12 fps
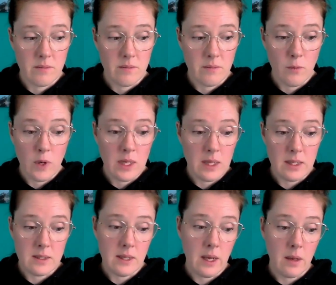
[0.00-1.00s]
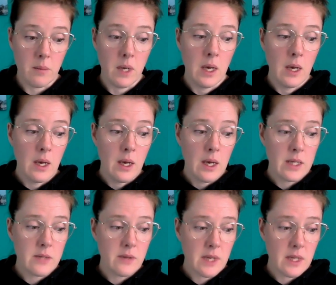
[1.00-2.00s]
one and the same.
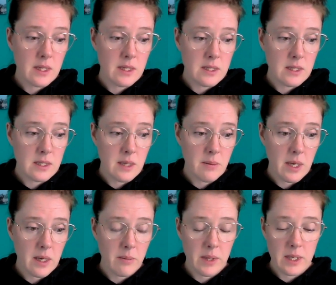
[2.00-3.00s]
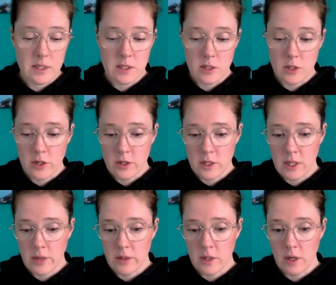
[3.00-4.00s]
It's funny that this is coming up because in church
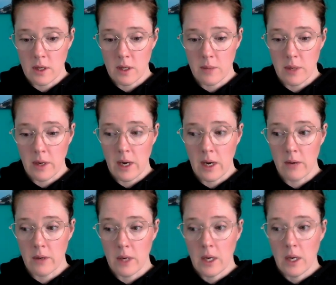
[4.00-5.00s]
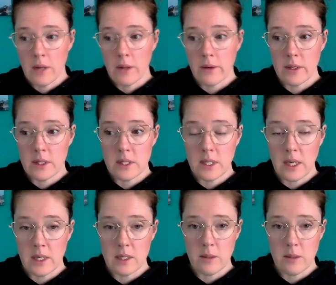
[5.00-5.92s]
they were talking about how there is studies